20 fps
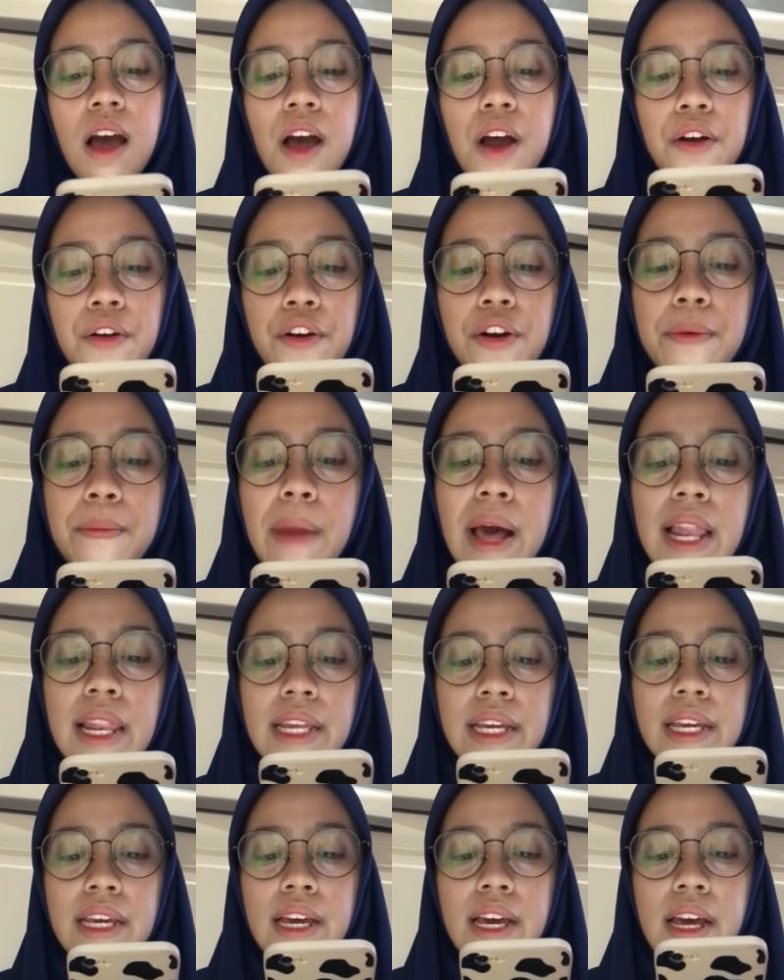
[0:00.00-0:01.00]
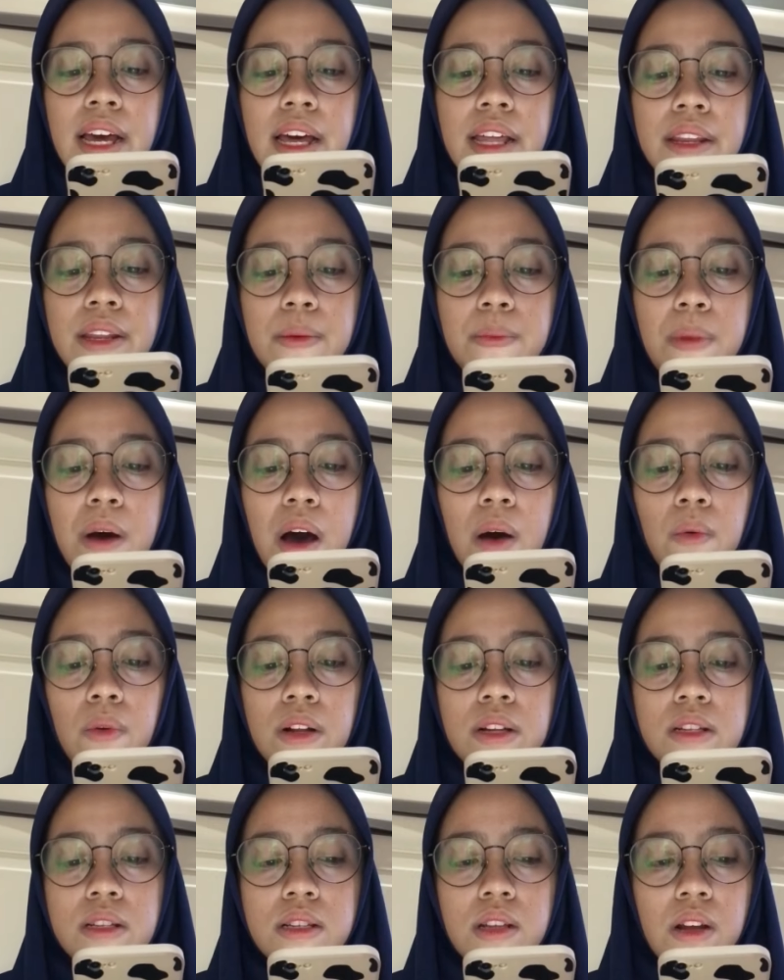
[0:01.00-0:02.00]
Normally, the
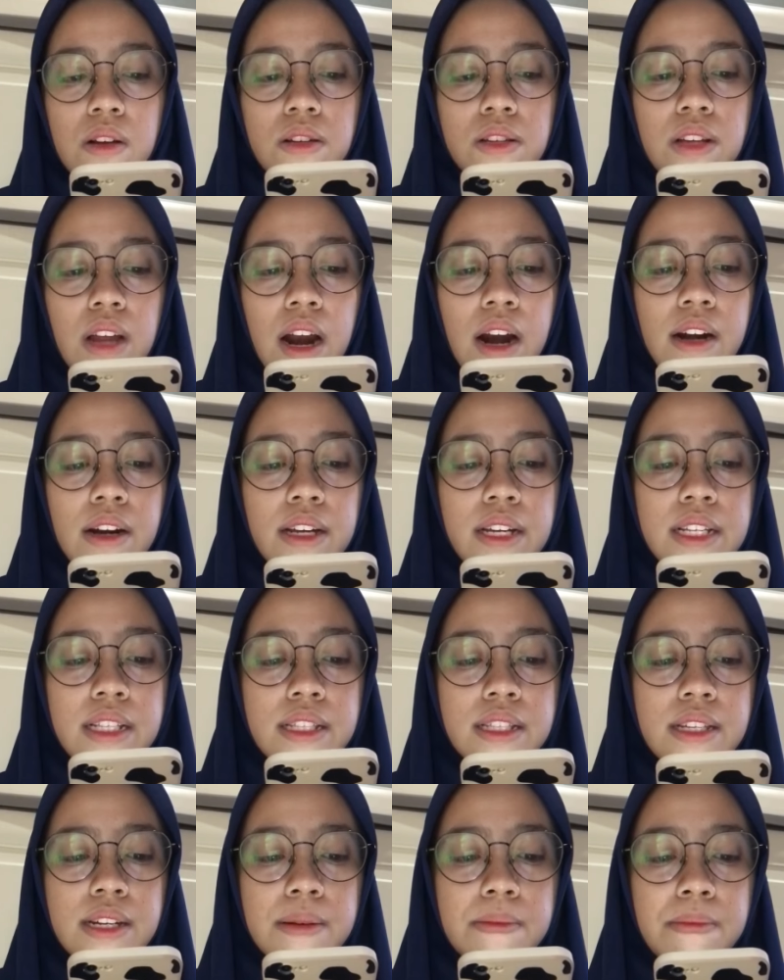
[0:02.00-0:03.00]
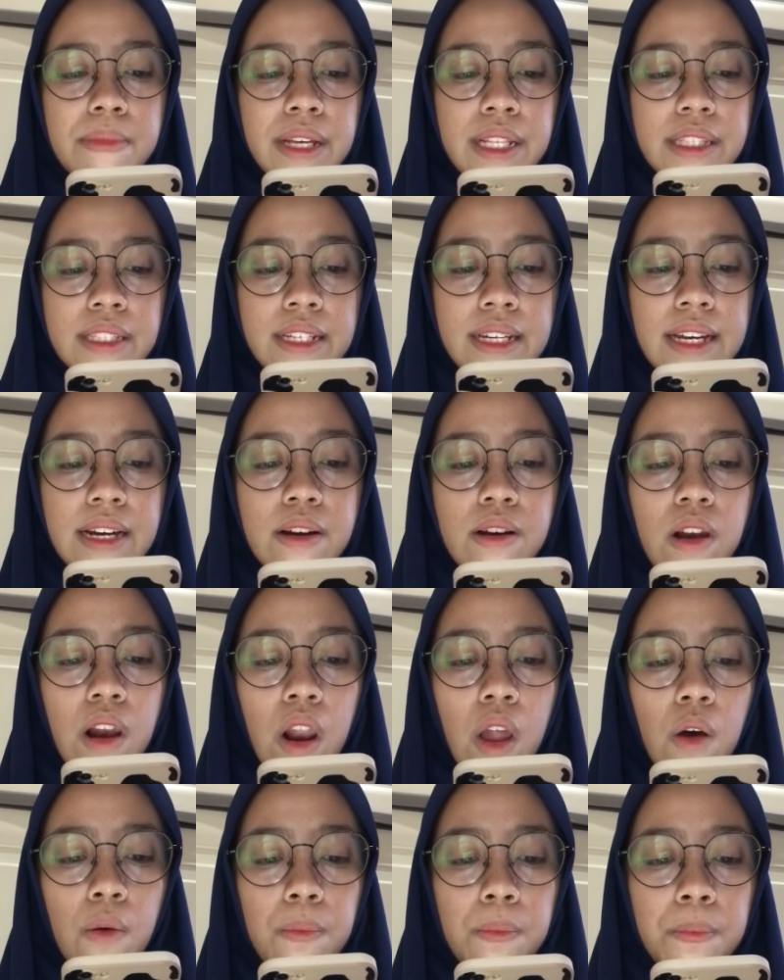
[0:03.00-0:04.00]
bowel sounds are intermittent,
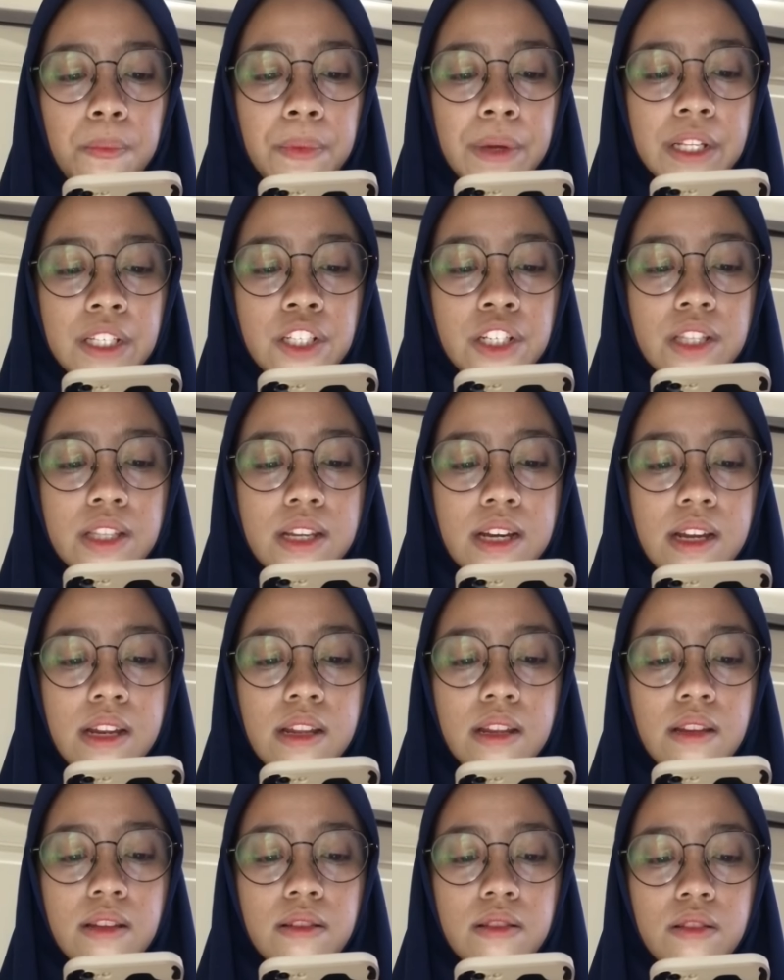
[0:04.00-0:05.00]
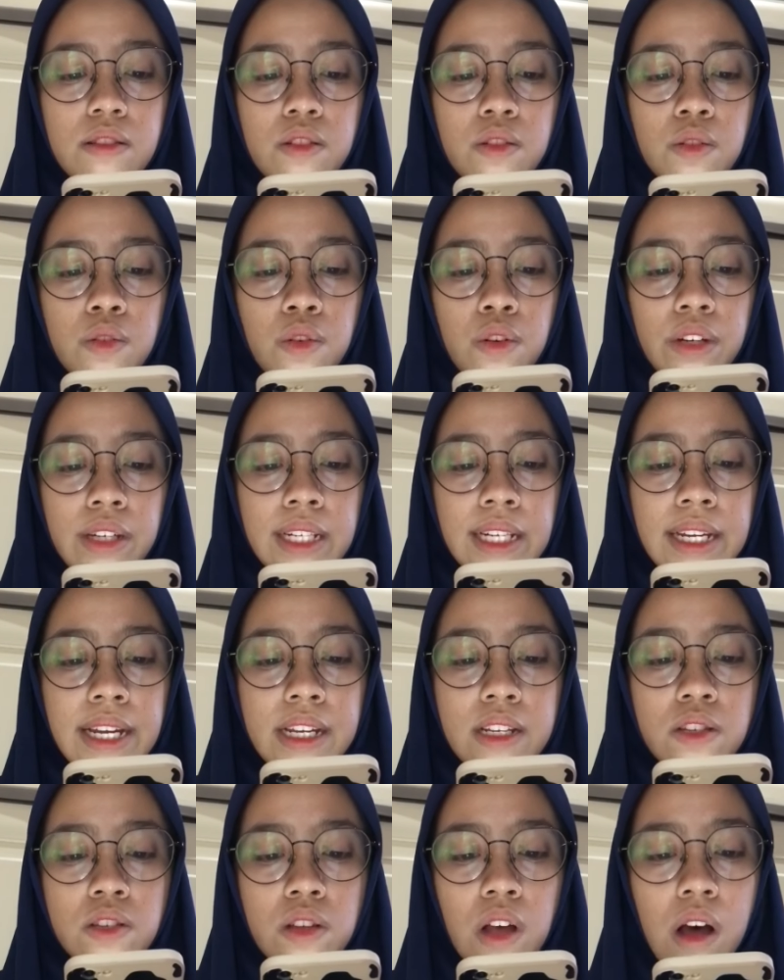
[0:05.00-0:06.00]
low-pitched,
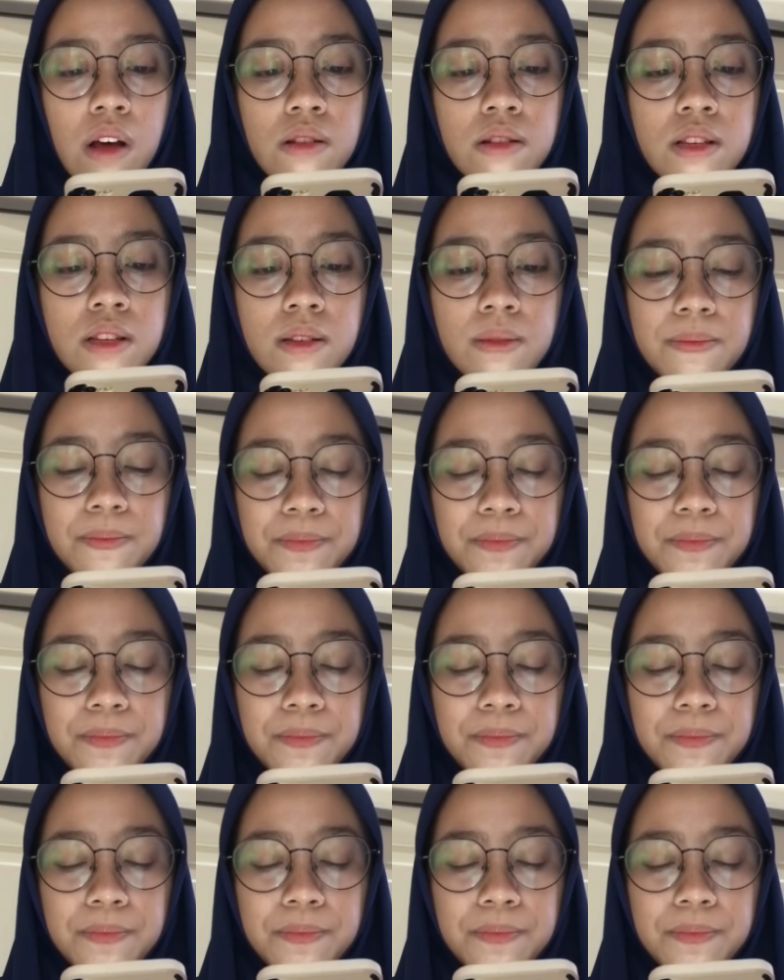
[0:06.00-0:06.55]
cooking sounds.